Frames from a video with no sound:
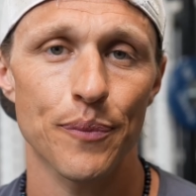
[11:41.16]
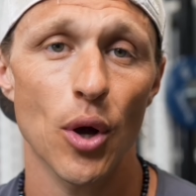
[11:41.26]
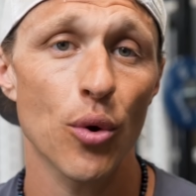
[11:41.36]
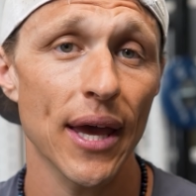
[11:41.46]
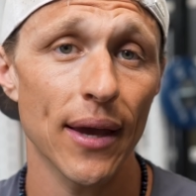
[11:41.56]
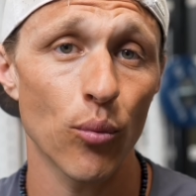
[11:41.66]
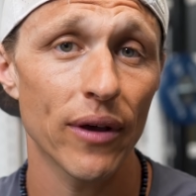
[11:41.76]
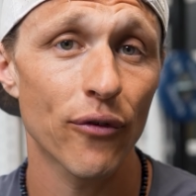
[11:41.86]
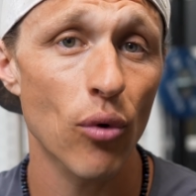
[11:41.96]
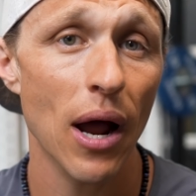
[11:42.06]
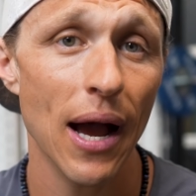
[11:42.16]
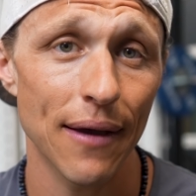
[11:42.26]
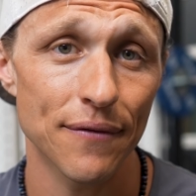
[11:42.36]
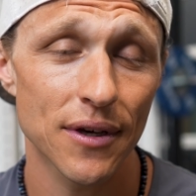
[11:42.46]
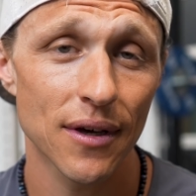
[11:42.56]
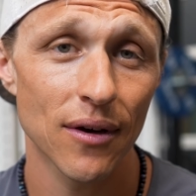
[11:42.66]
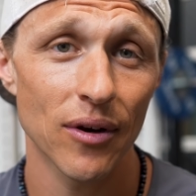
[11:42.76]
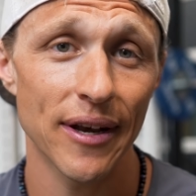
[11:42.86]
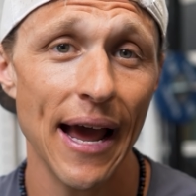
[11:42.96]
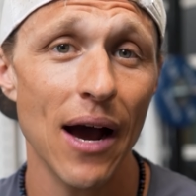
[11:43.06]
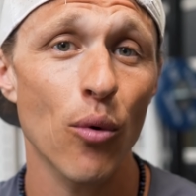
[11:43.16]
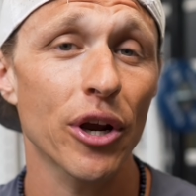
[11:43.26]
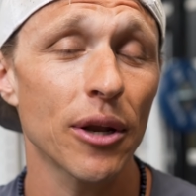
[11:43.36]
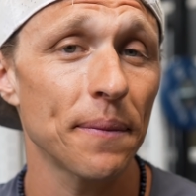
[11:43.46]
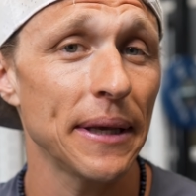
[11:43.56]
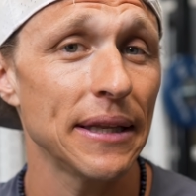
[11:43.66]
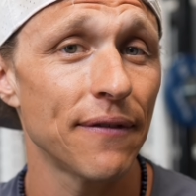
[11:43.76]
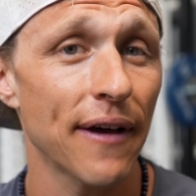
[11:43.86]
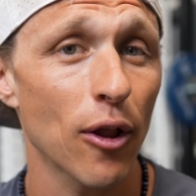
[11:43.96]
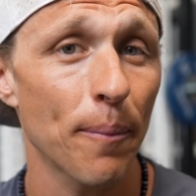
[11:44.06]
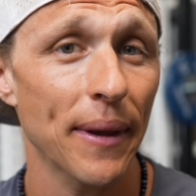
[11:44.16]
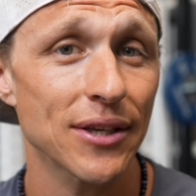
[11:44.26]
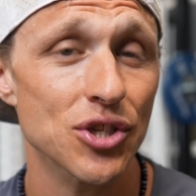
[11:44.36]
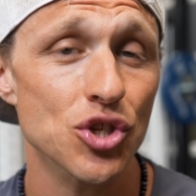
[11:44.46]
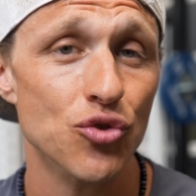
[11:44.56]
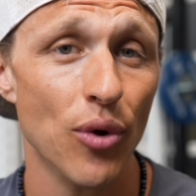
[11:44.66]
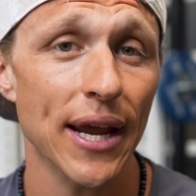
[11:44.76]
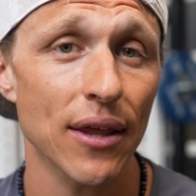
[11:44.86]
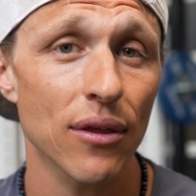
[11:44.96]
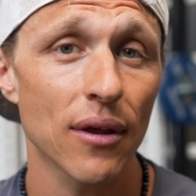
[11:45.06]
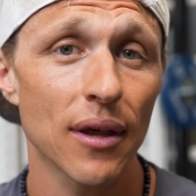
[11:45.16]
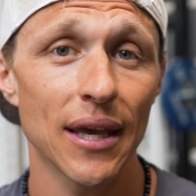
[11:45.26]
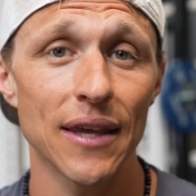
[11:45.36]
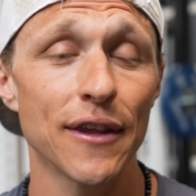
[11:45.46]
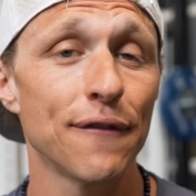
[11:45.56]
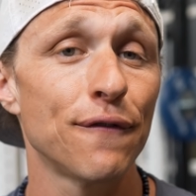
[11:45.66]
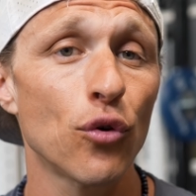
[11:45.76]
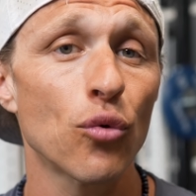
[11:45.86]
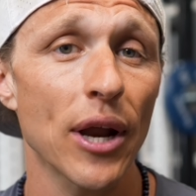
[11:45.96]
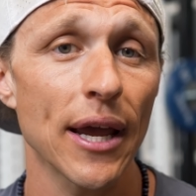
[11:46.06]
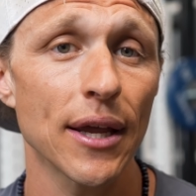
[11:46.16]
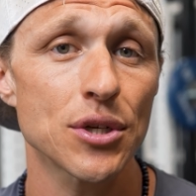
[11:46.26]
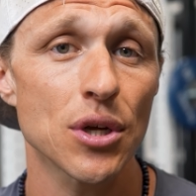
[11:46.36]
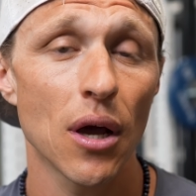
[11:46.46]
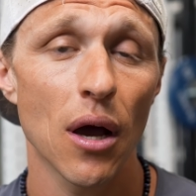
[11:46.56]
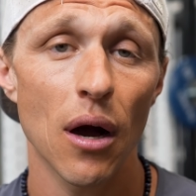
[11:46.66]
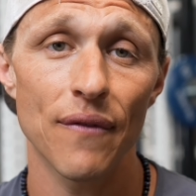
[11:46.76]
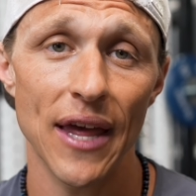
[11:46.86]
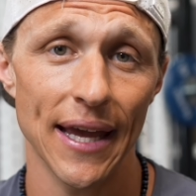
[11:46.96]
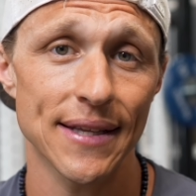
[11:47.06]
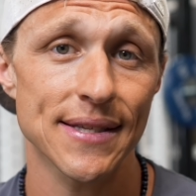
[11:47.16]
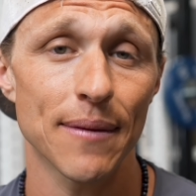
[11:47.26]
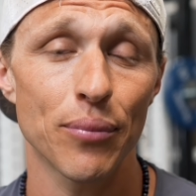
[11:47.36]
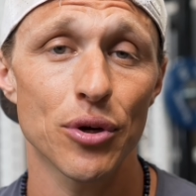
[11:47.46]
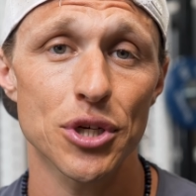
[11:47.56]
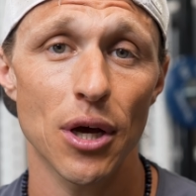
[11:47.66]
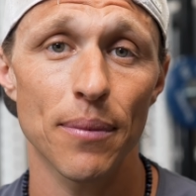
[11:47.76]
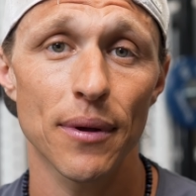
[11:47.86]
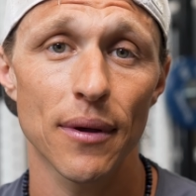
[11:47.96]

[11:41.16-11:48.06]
Okay, we have arrived. Now we're gonna be developing strength in the full range of the handstand pushup.